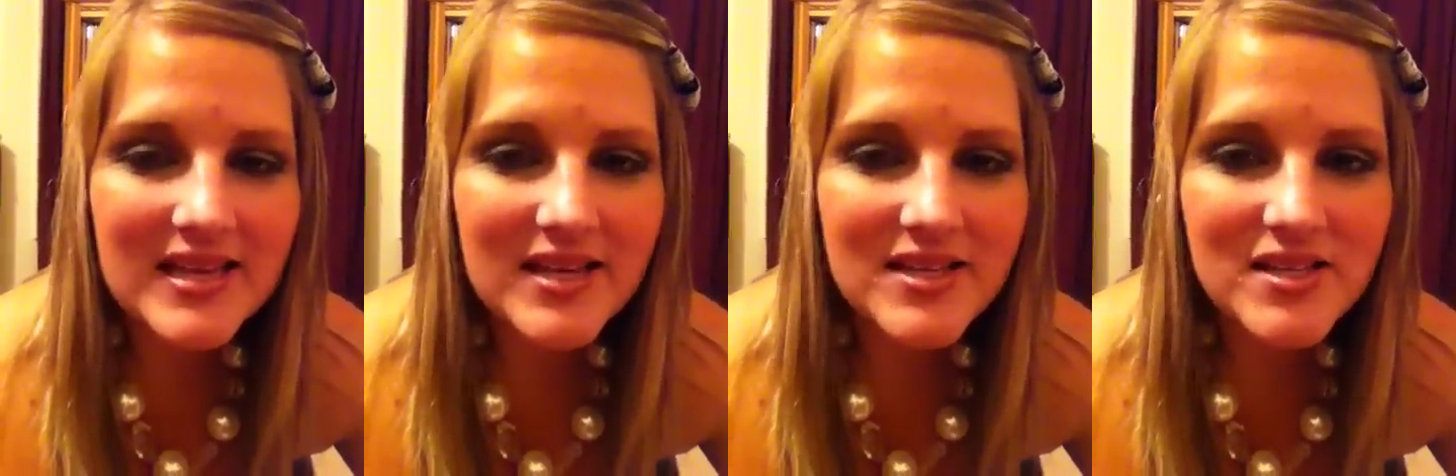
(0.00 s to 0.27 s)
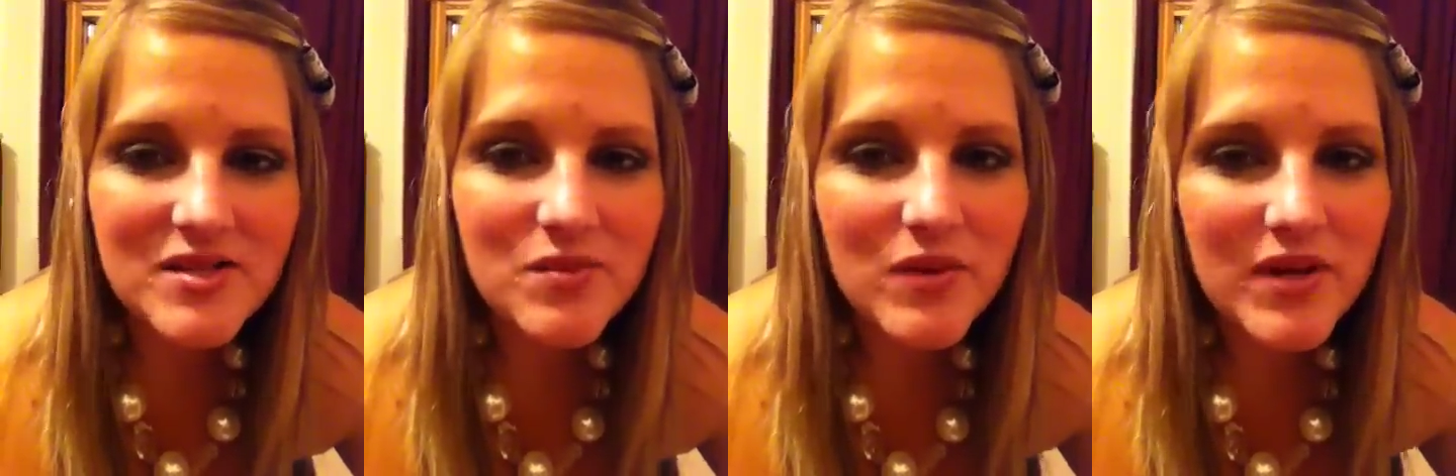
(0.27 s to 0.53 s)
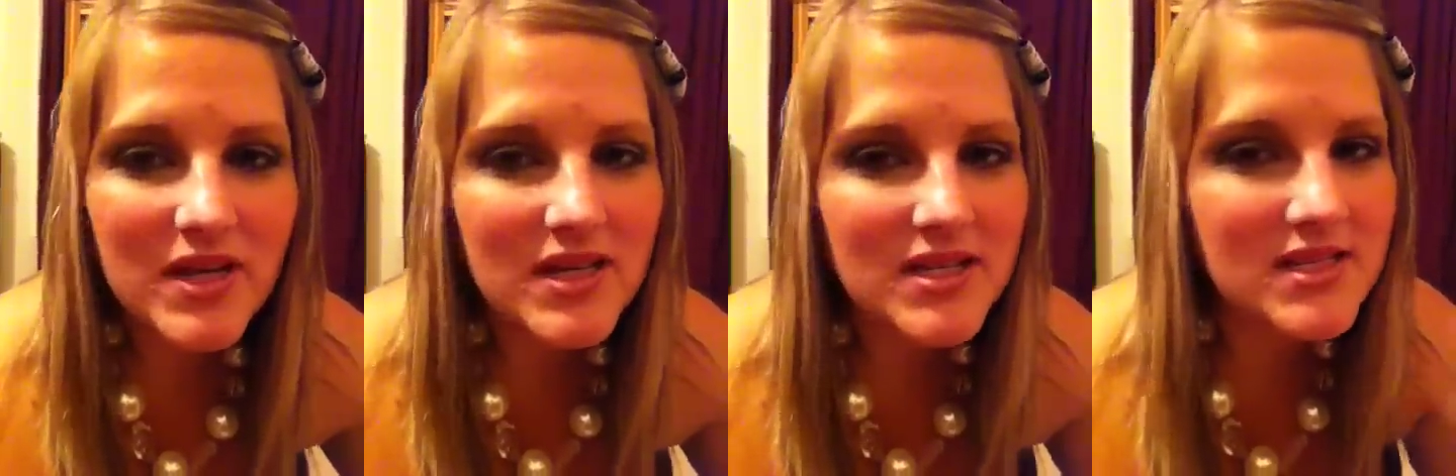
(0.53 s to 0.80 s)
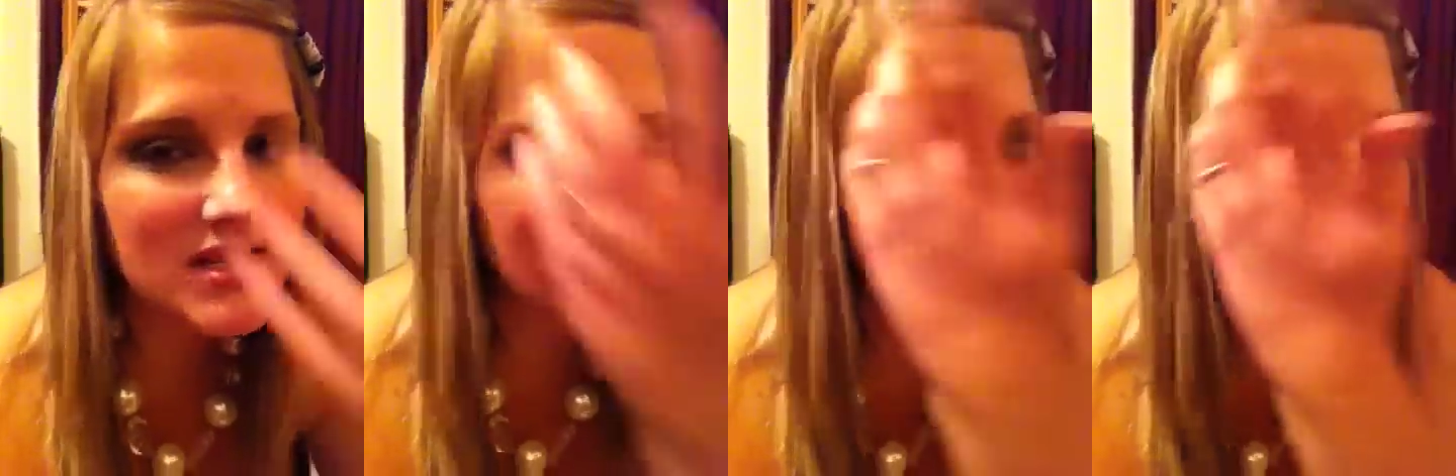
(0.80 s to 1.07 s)
I just wanted
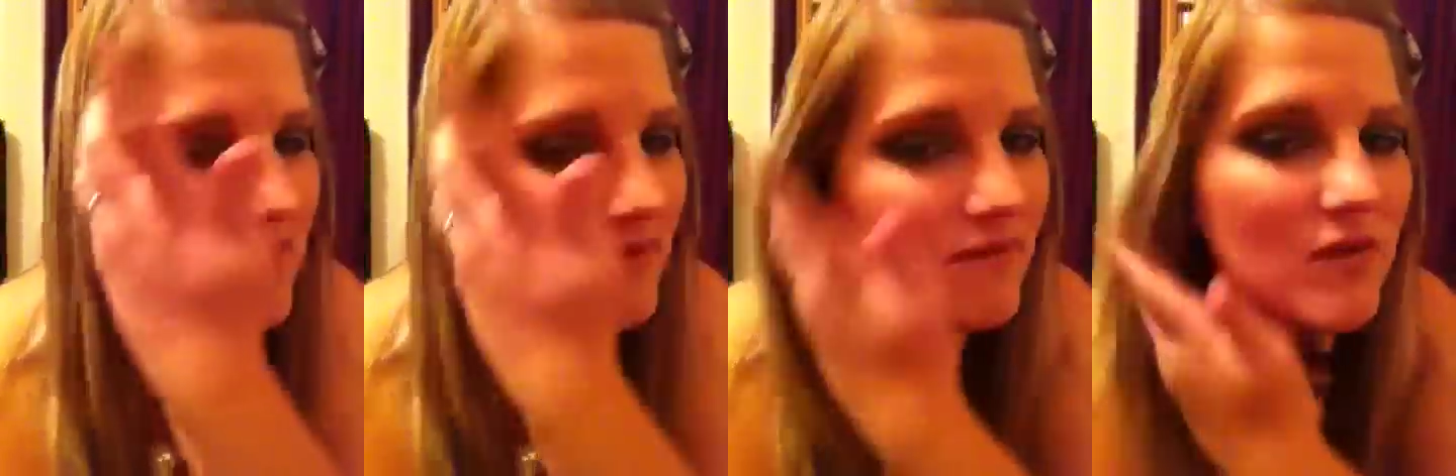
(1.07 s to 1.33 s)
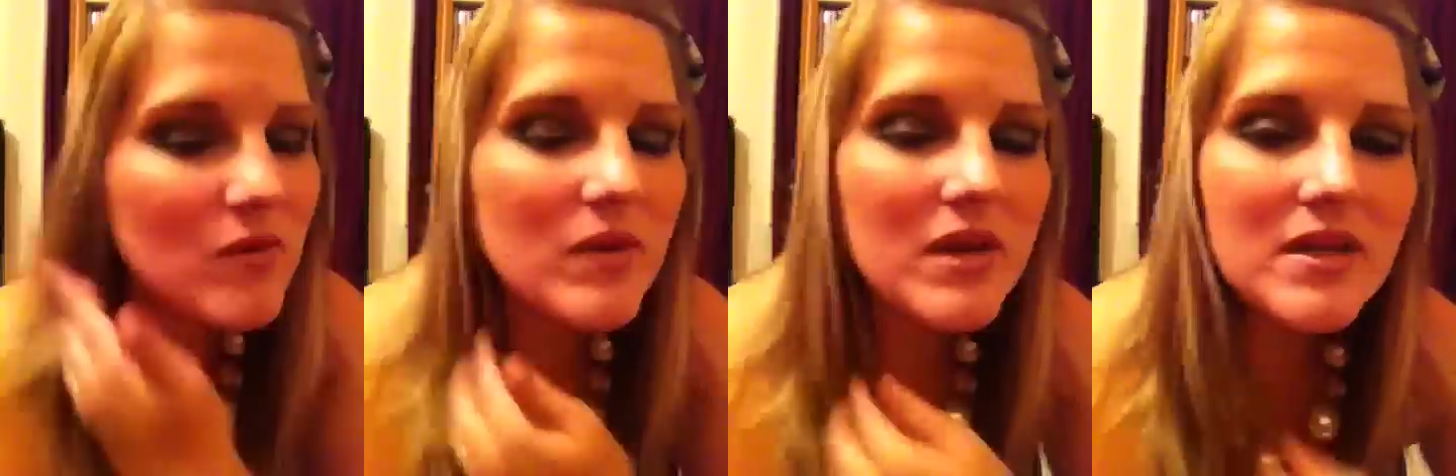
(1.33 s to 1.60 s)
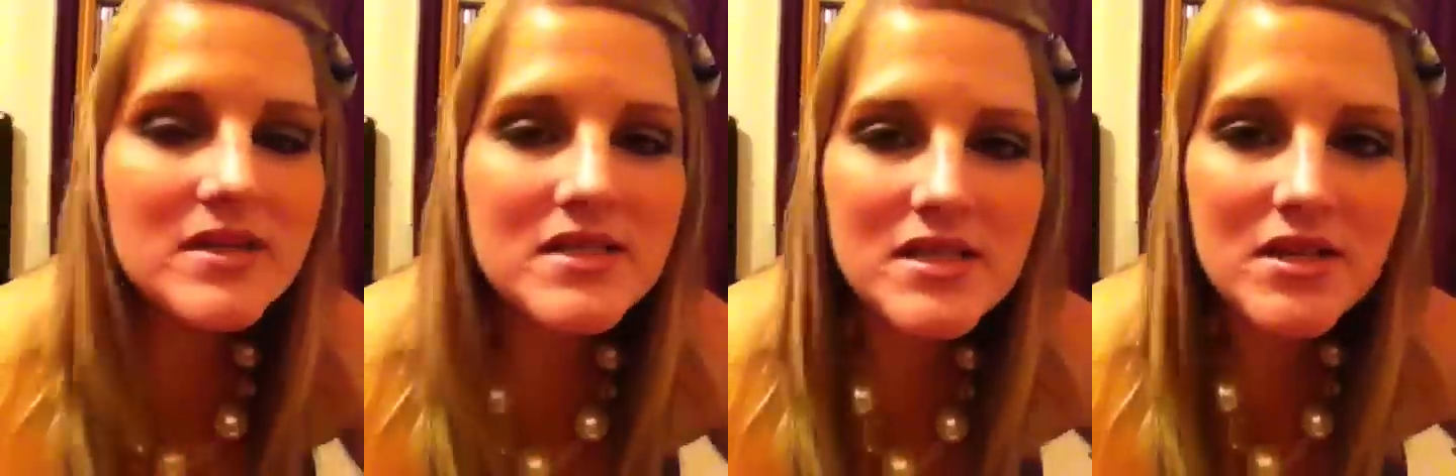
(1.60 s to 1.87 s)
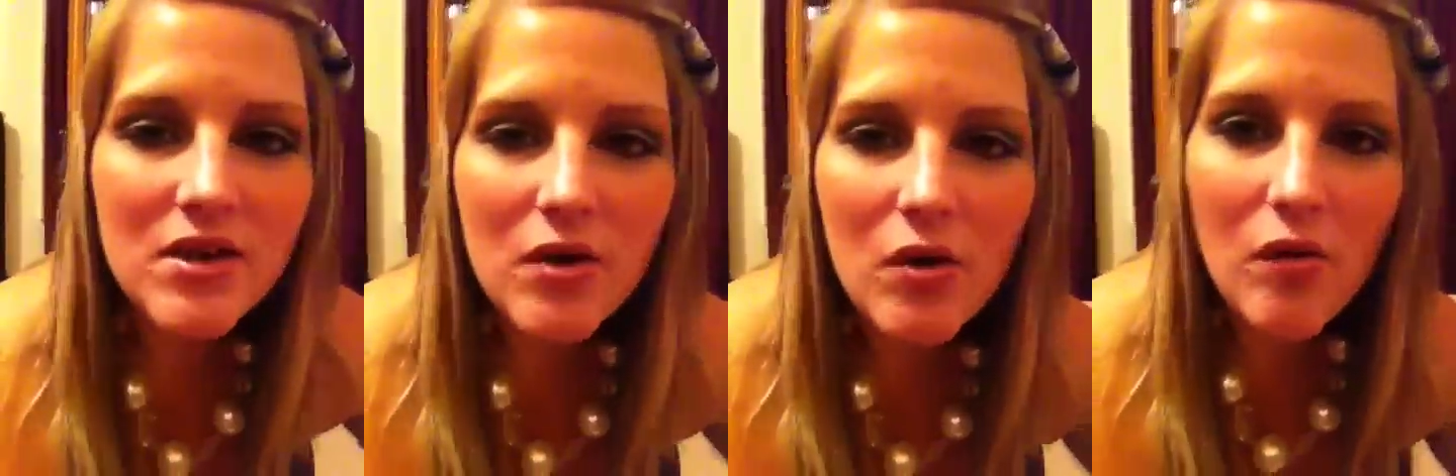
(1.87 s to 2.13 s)
to take a few minutes to
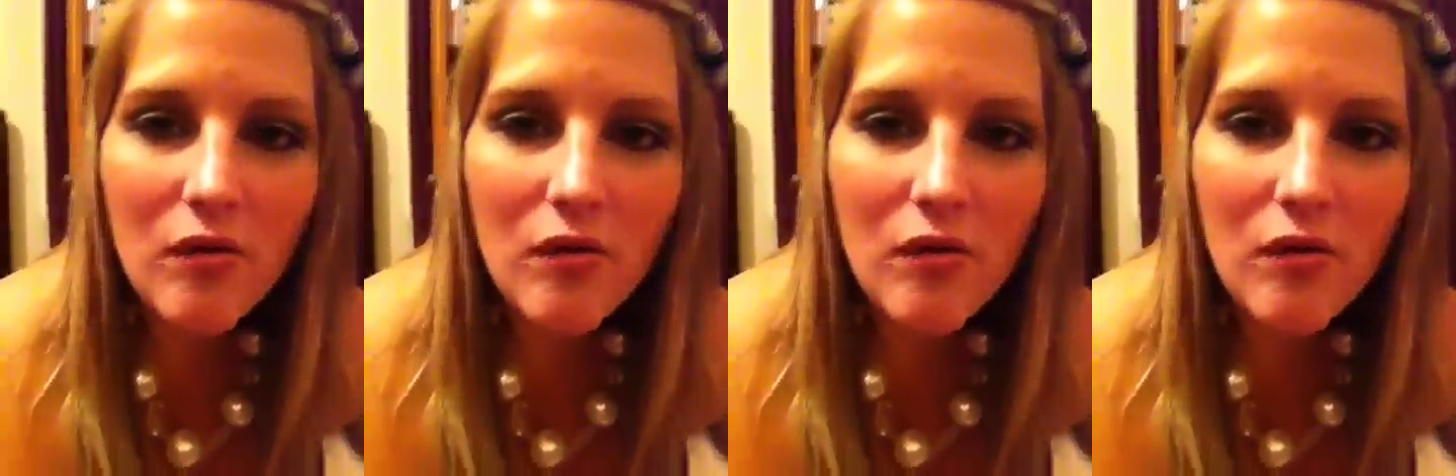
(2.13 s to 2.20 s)
go